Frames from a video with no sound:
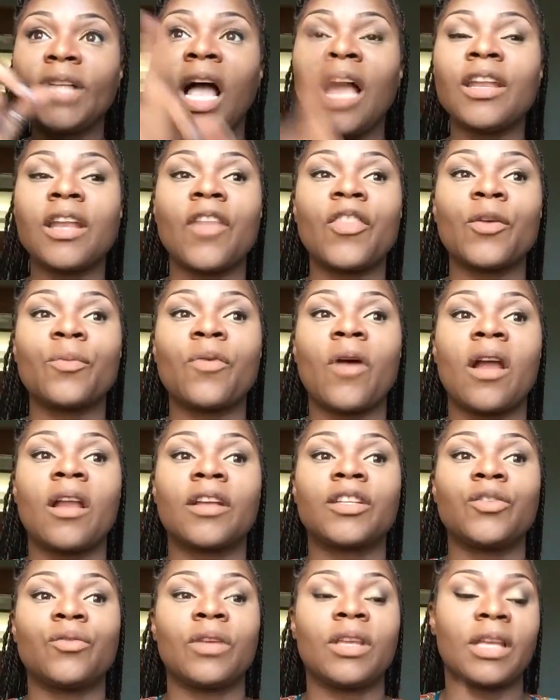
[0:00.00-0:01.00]
Another
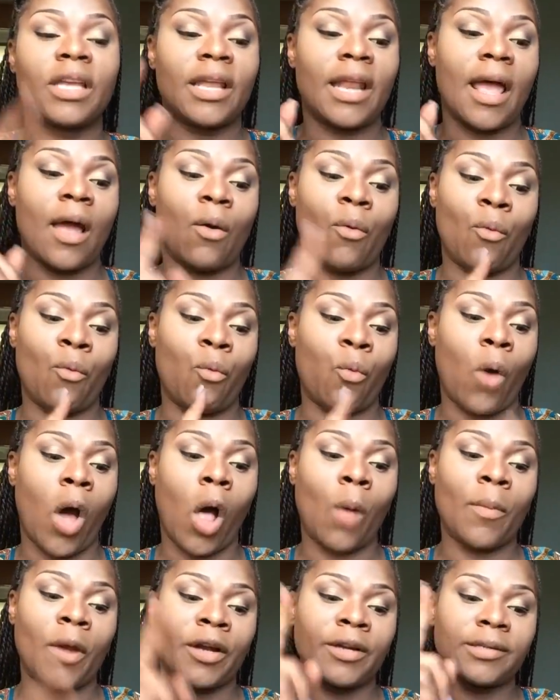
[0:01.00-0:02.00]
product you can get at
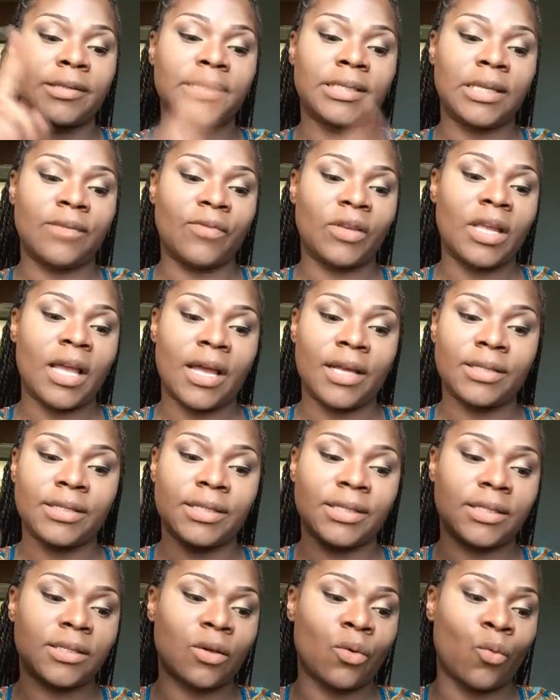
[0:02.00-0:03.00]
Walmart,
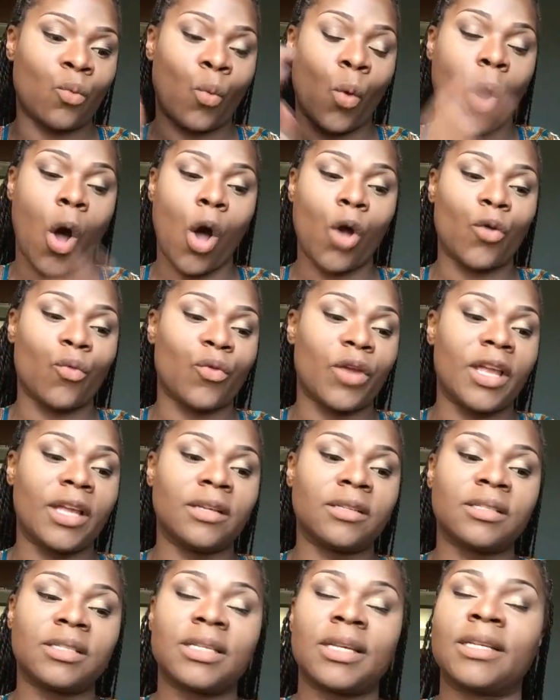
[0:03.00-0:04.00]
CVS,
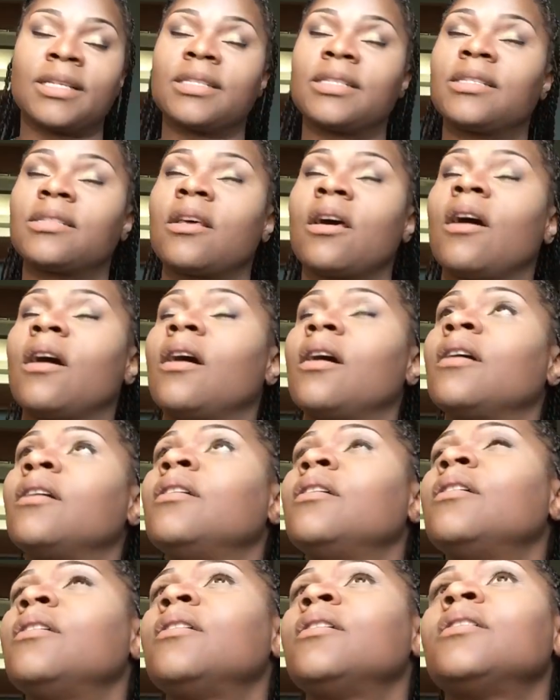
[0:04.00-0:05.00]
Walgreens is the
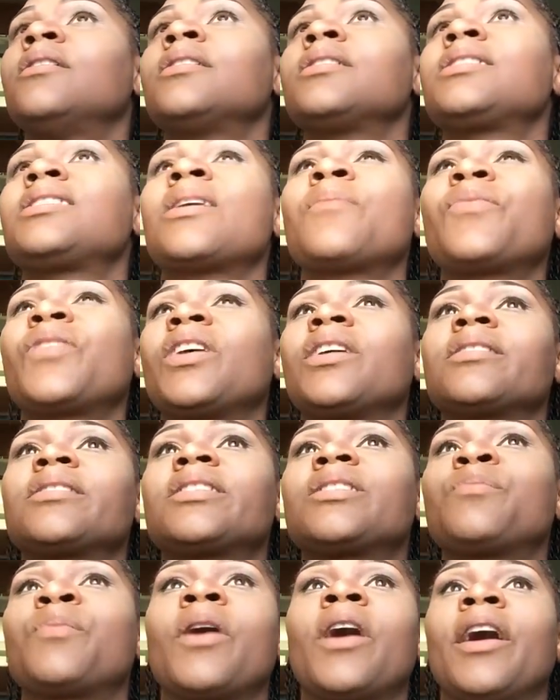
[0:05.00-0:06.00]
Something
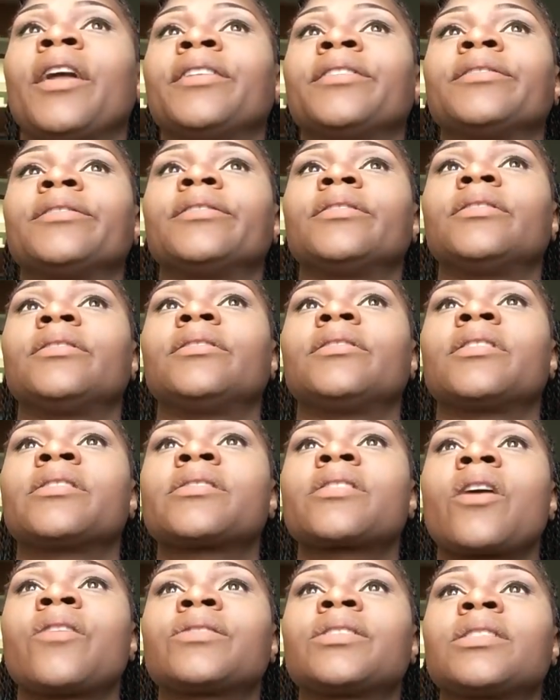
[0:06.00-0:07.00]
Spun.
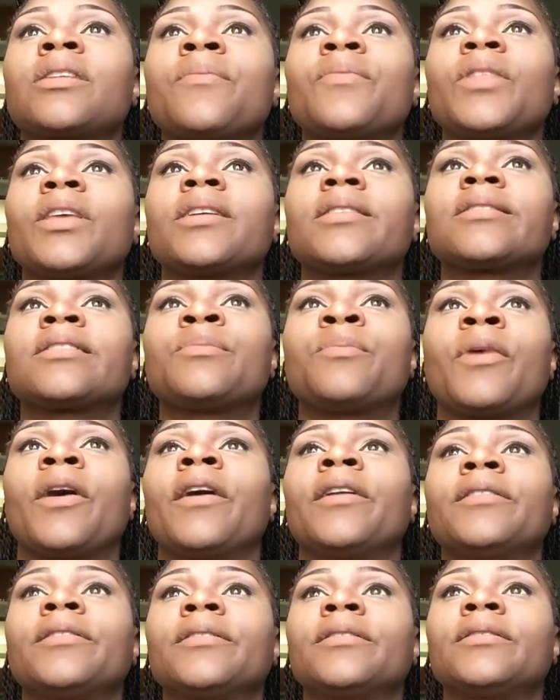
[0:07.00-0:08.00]
It's called Something
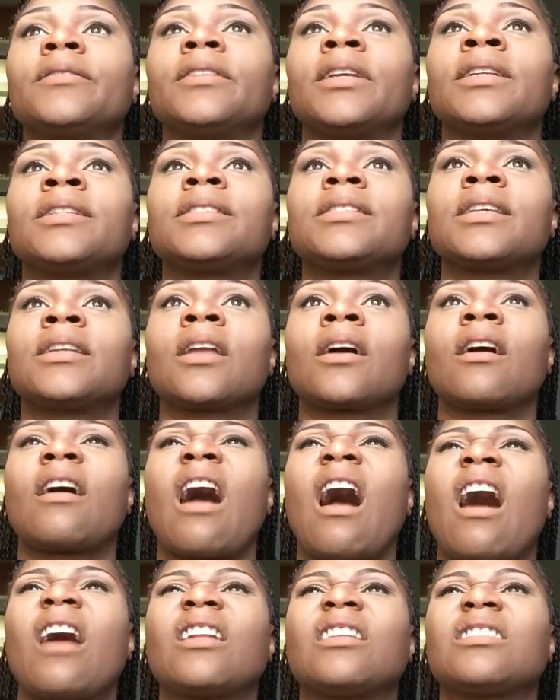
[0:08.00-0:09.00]
Spun. It's the
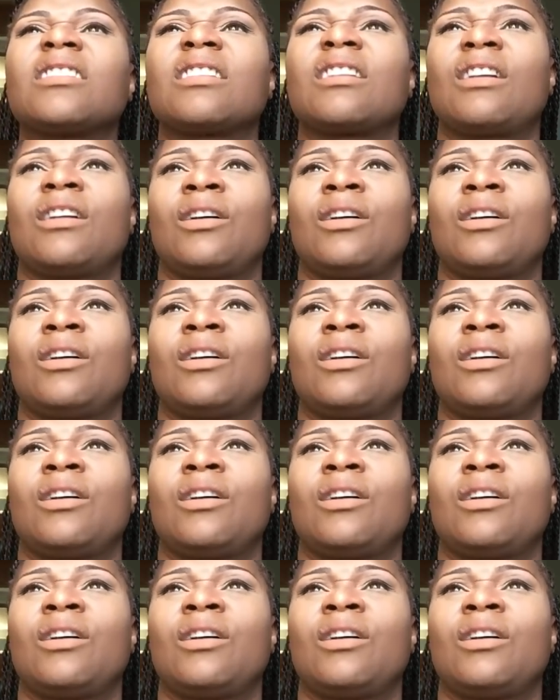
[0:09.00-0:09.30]
Cote